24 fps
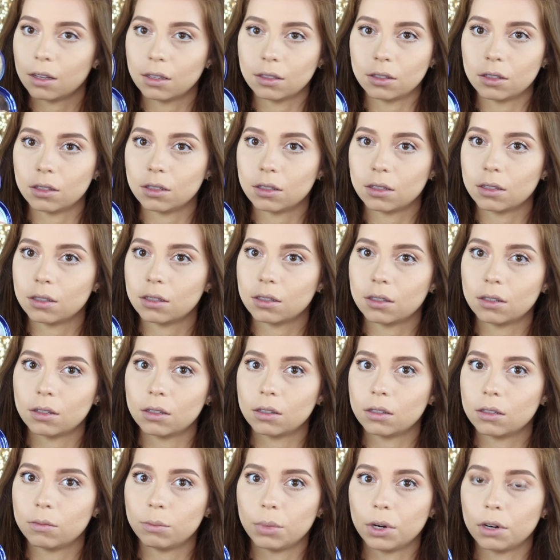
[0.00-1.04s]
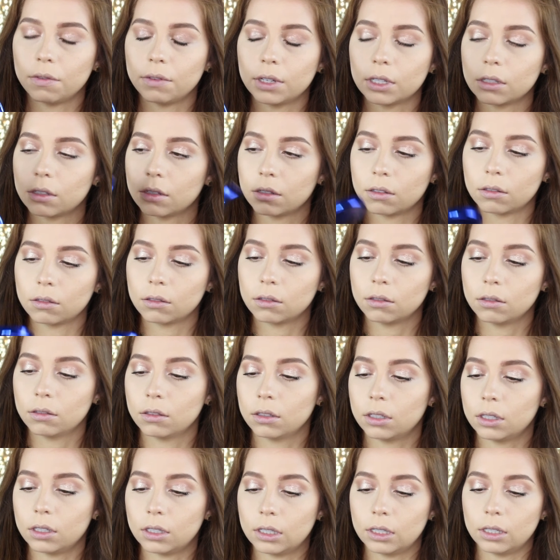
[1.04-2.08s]
it's perfect.
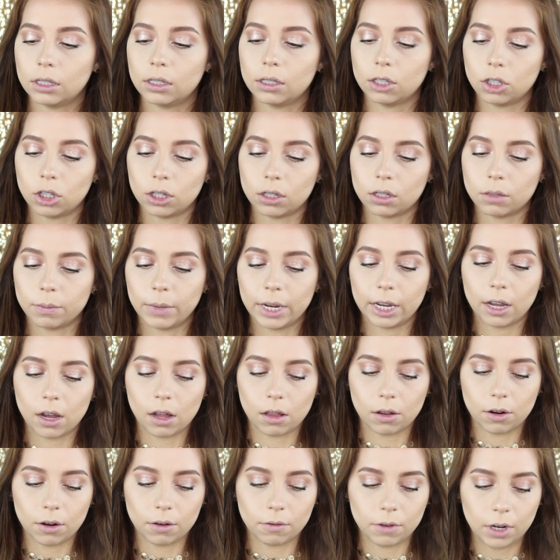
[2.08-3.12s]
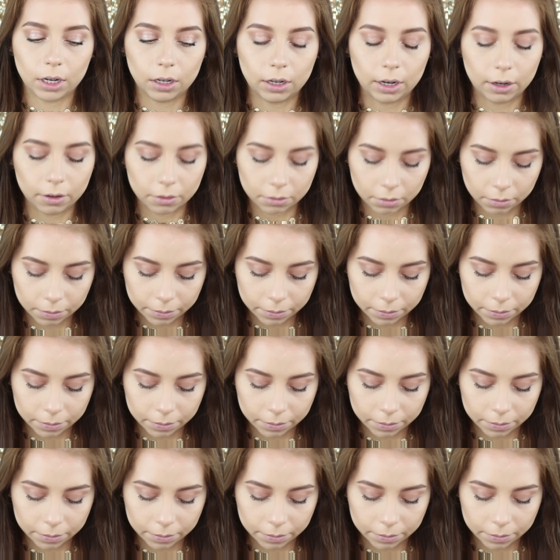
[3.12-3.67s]
This is just my color right now.